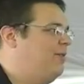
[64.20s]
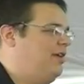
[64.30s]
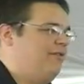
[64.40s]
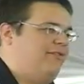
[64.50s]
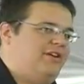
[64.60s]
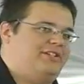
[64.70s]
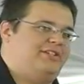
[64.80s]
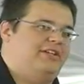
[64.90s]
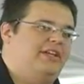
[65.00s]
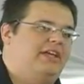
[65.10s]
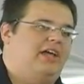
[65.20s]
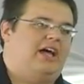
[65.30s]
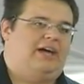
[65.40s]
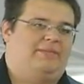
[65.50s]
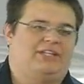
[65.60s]
when you're first
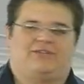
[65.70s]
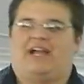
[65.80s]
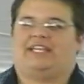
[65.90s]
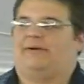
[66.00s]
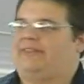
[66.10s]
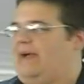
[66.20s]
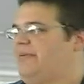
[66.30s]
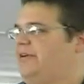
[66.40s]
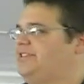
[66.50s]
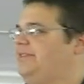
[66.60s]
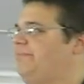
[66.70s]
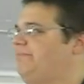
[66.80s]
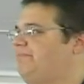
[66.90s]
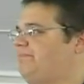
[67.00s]
interacting with that person.